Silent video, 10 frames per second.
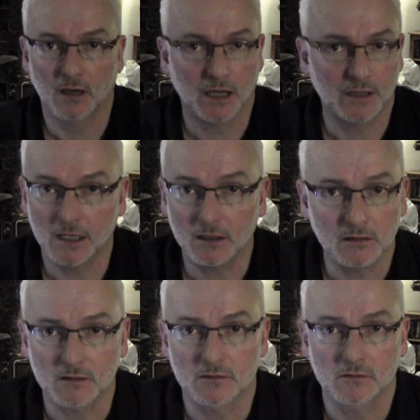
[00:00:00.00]
and the
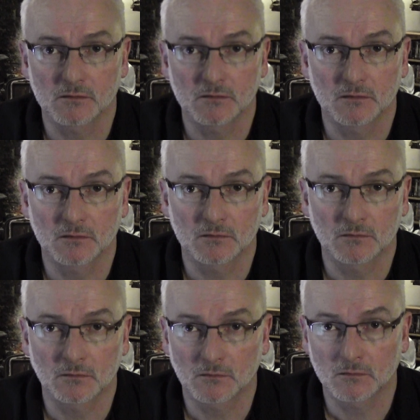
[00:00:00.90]
elders.
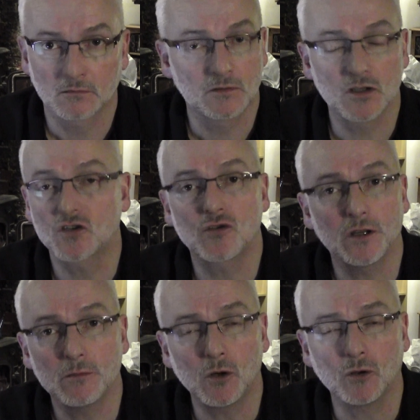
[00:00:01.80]
Destroy
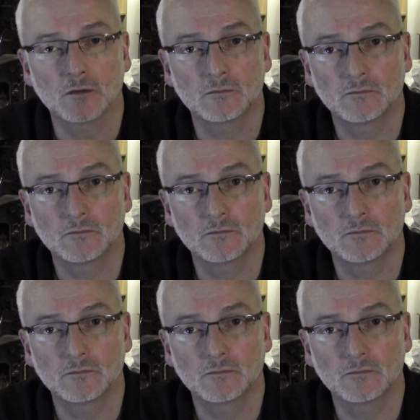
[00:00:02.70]
them all.